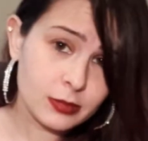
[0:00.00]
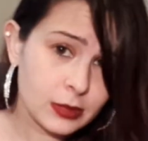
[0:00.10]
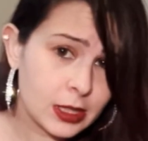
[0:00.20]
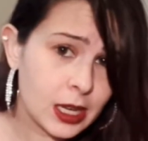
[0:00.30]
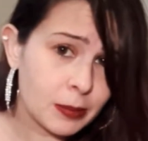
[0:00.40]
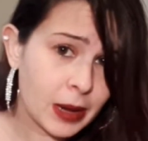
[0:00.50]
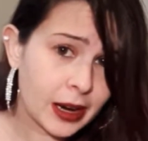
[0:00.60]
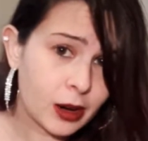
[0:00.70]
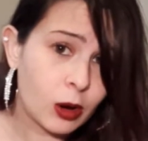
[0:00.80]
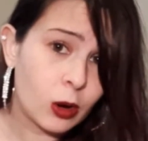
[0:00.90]
came
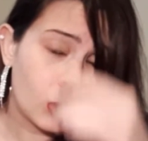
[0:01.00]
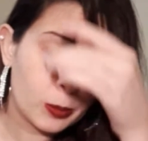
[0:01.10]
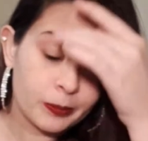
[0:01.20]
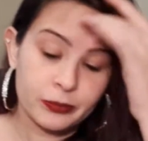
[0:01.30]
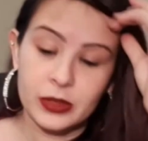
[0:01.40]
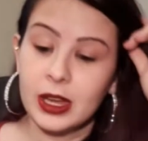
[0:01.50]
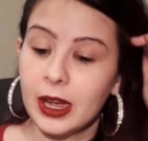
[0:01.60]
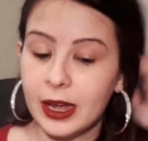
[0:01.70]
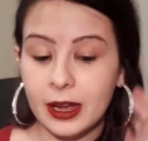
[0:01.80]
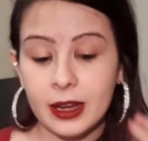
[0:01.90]
back home,
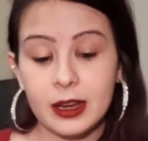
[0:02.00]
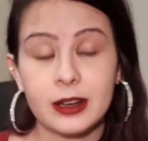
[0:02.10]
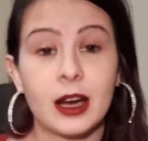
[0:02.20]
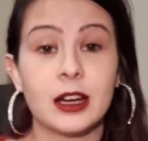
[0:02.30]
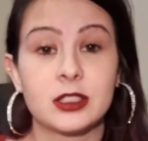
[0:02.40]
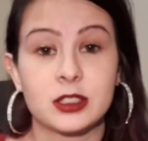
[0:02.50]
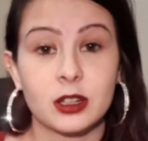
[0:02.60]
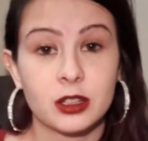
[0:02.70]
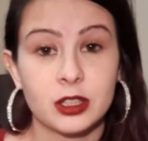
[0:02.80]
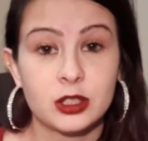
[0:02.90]
and I
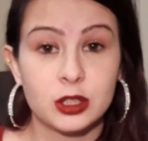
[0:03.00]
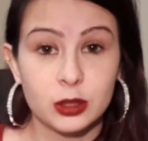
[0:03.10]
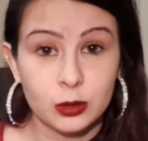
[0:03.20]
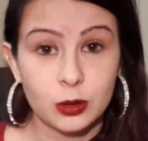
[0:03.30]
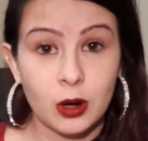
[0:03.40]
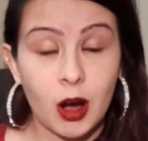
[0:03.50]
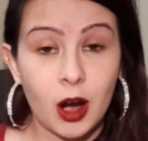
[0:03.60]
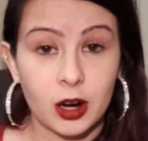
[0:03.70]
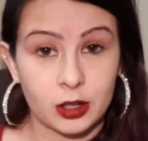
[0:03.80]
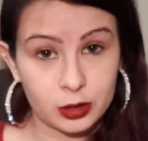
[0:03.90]
started to
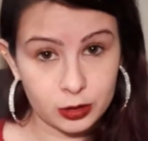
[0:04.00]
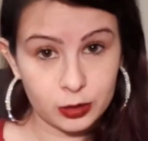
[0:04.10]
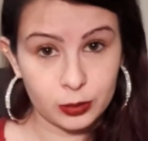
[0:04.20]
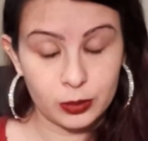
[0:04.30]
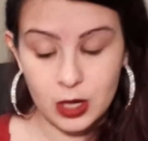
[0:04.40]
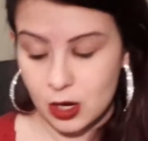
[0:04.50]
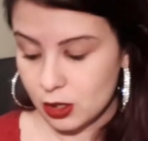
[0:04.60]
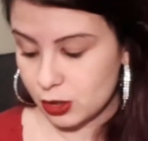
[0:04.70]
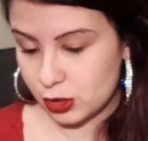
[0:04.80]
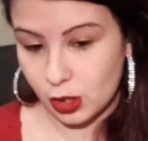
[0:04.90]
hot glue.
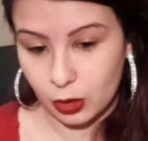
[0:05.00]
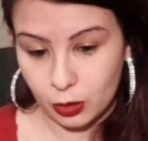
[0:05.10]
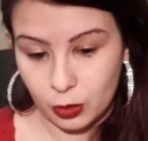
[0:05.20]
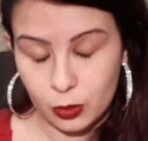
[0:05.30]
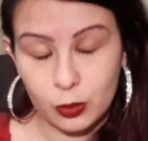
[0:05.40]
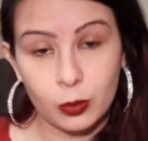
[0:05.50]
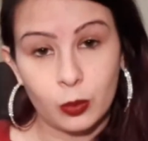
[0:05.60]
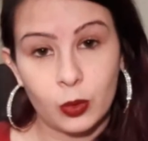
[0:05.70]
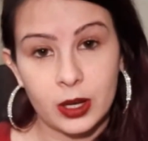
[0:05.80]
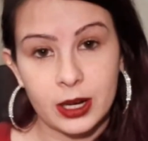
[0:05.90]
So
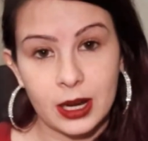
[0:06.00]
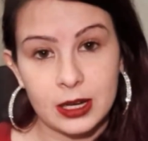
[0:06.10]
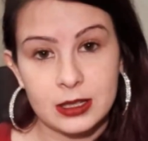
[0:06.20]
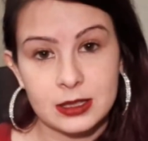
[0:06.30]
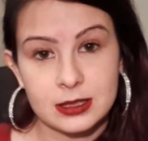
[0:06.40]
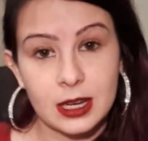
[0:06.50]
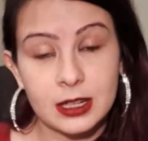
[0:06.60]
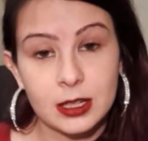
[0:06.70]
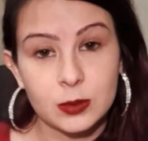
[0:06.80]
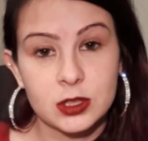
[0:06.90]
what I
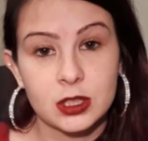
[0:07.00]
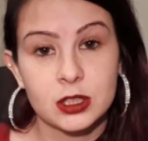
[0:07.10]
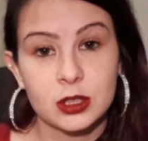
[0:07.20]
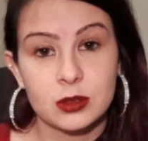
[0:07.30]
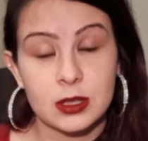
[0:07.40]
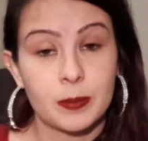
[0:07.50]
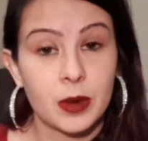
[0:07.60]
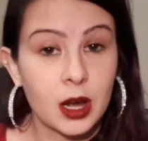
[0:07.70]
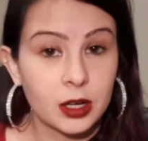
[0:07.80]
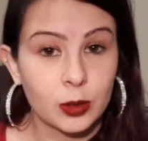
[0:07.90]
decided I was gonna do is, I'm
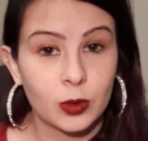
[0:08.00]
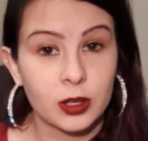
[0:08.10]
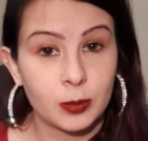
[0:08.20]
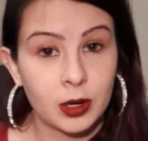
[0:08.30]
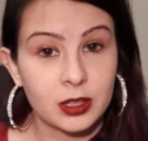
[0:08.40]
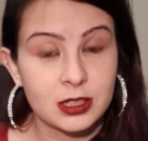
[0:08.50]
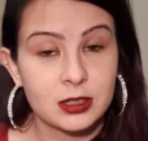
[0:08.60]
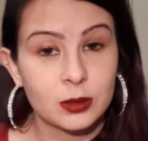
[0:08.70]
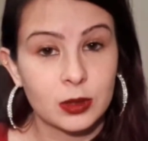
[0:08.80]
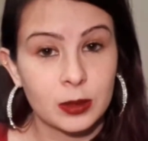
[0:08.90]
not gonna wear the
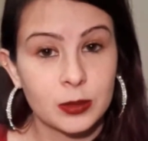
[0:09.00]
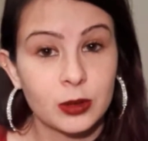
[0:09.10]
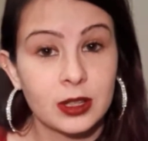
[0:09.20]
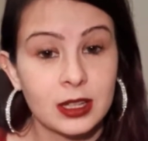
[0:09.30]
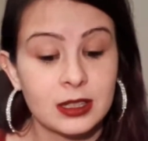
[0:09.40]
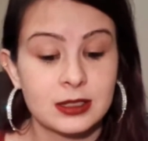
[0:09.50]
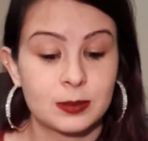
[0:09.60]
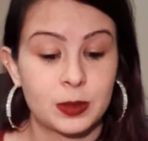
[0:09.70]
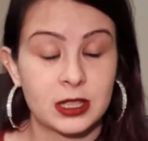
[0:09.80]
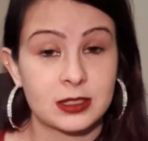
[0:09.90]
bodysuit when I'm doing
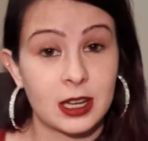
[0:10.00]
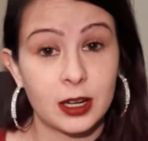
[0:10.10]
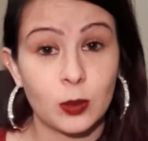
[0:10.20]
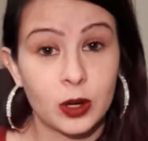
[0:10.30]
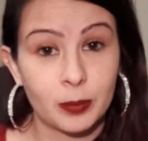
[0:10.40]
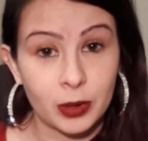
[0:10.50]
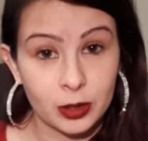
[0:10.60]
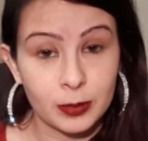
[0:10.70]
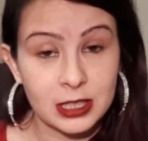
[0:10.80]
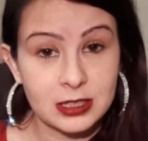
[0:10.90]
this because I didn't want to
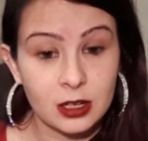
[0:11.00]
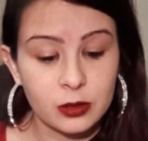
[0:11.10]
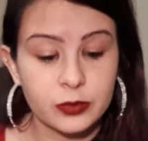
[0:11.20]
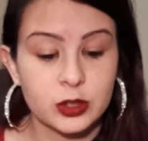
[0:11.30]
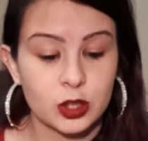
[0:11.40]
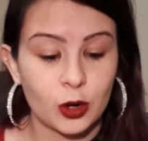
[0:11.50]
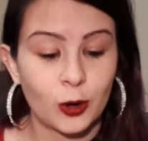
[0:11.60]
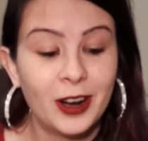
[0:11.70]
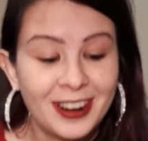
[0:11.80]
burn myself. So